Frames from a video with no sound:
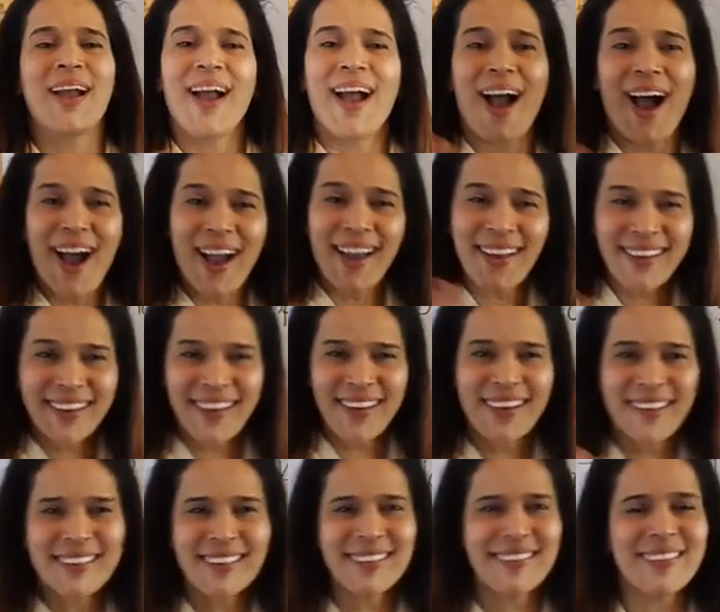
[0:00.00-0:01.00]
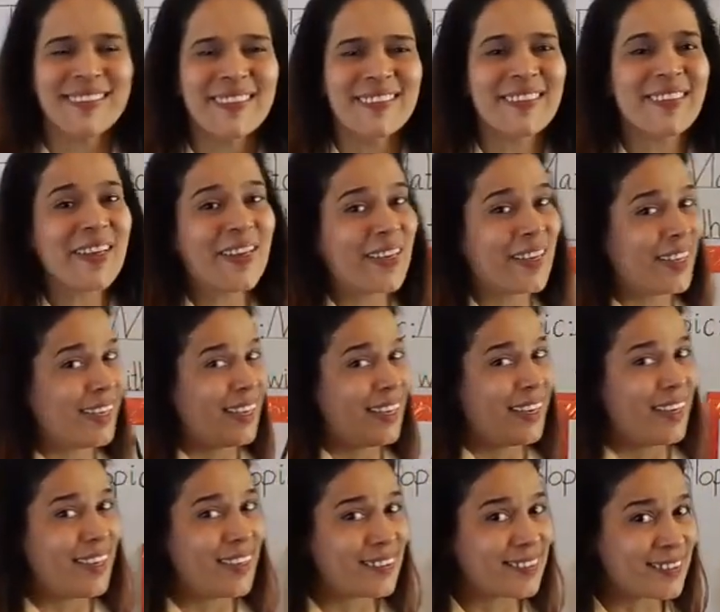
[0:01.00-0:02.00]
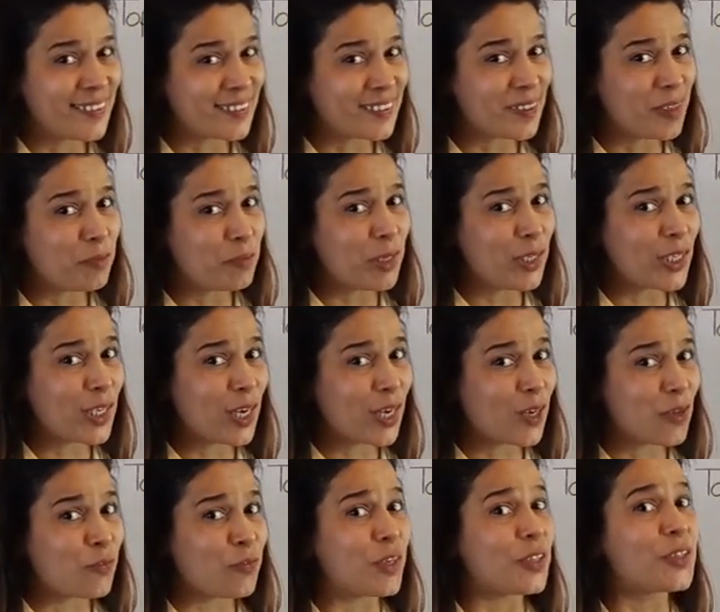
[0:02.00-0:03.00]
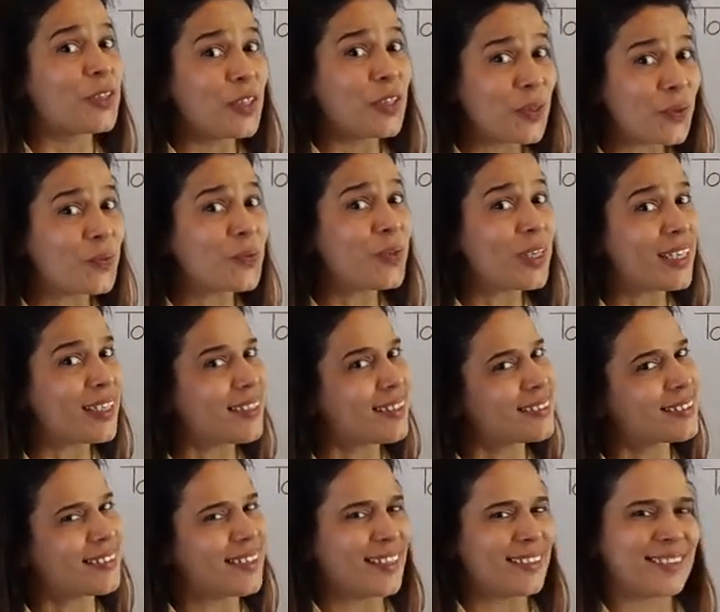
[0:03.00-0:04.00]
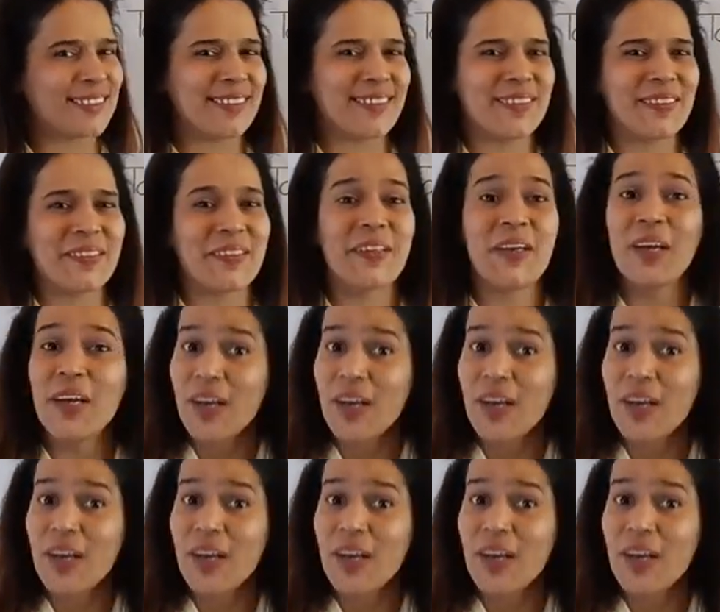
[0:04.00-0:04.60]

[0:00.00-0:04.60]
Hi kids, here's teacher Amina with new English lesson.